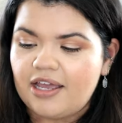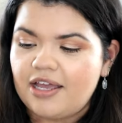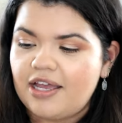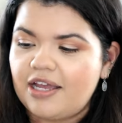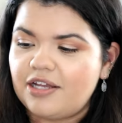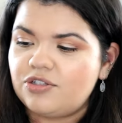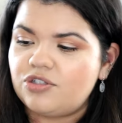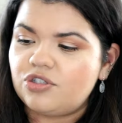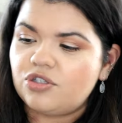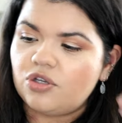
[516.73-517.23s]

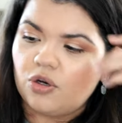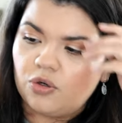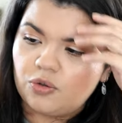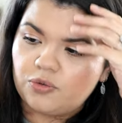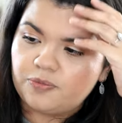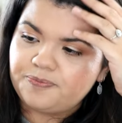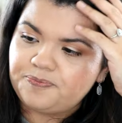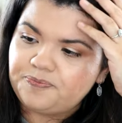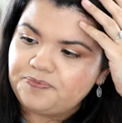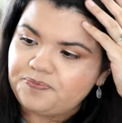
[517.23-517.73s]
And
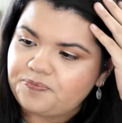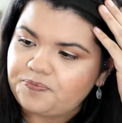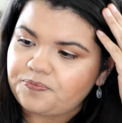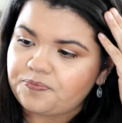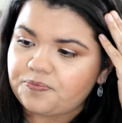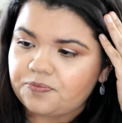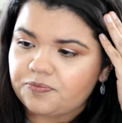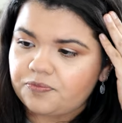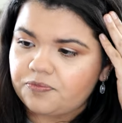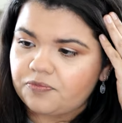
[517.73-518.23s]
so
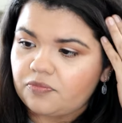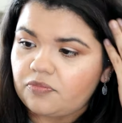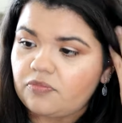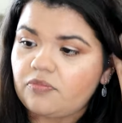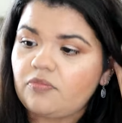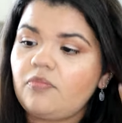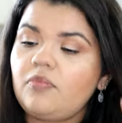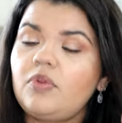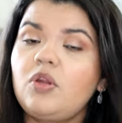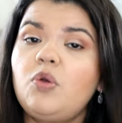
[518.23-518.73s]

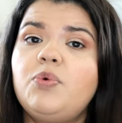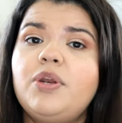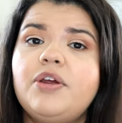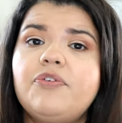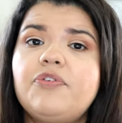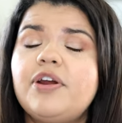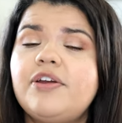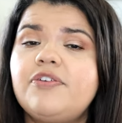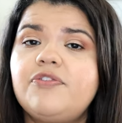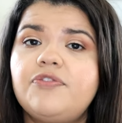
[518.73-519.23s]

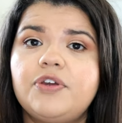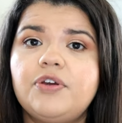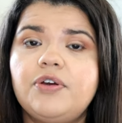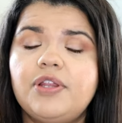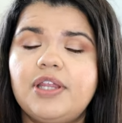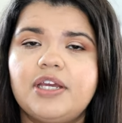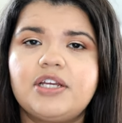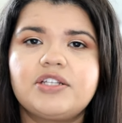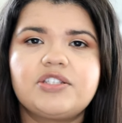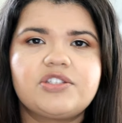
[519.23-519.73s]
whenever I feel
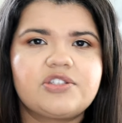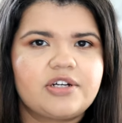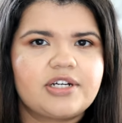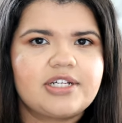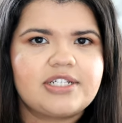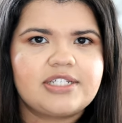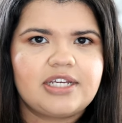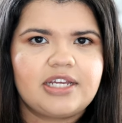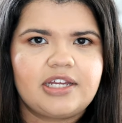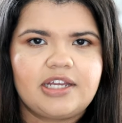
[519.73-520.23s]
like it's
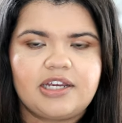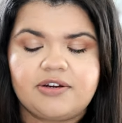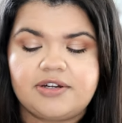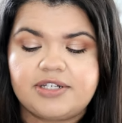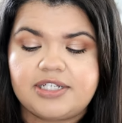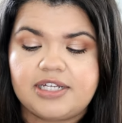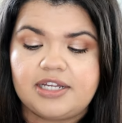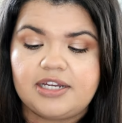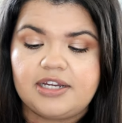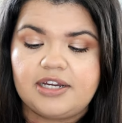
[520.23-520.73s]
starting to get
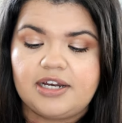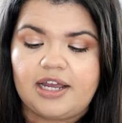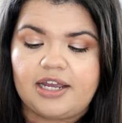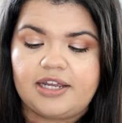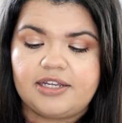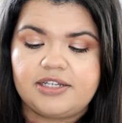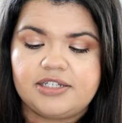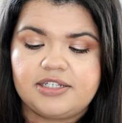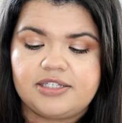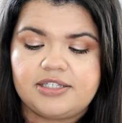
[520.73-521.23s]
irritated,
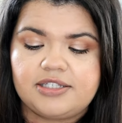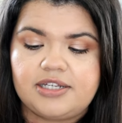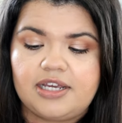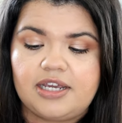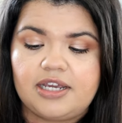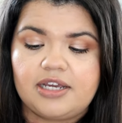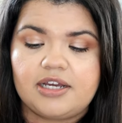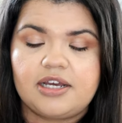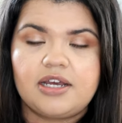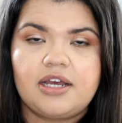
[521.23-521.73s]
I just
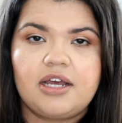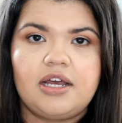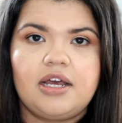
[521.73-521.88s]
take